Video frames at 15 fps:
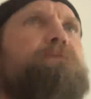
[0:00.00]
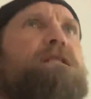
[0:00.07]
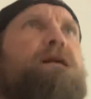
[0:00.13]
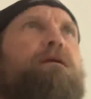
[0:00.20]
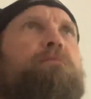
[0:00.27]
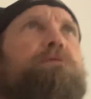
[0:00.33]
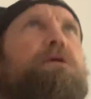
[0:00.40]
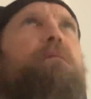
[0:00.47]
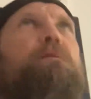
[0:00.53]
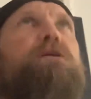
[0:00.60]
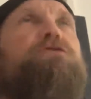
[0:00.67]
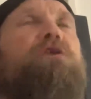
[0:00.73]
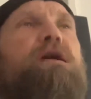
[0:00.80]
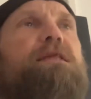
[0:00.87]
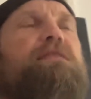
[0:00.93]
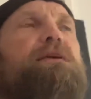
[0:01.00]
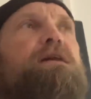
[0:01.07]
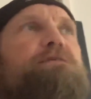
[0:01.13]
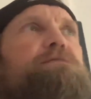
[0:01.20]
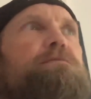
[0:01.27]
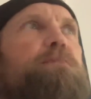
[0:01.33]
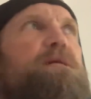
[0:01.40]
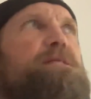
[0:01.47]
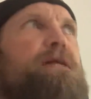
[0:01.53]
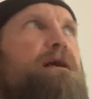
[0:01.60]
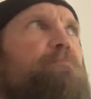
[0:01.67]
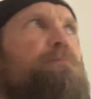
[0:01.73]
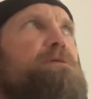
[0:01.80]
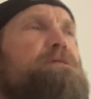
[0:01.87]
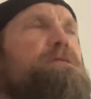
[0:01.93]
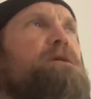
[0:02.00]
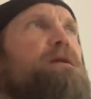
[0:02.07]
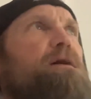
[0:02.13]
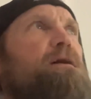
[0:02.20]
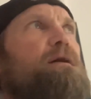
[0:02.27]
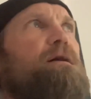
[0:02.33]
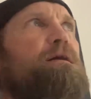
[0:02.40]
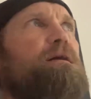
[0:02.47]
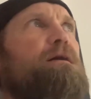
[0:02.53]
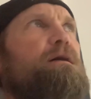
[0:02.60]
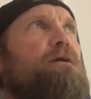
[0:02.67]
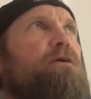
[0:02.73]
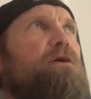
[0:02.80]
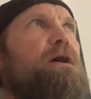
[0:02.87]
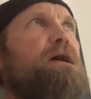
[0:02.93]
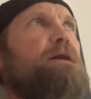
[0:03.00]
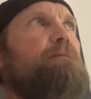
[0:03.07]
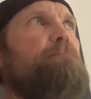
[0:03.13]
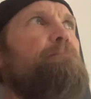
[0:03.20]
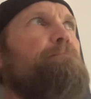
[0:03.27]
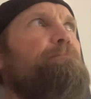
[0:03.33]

And I'm going to try to think of some examples. Okay,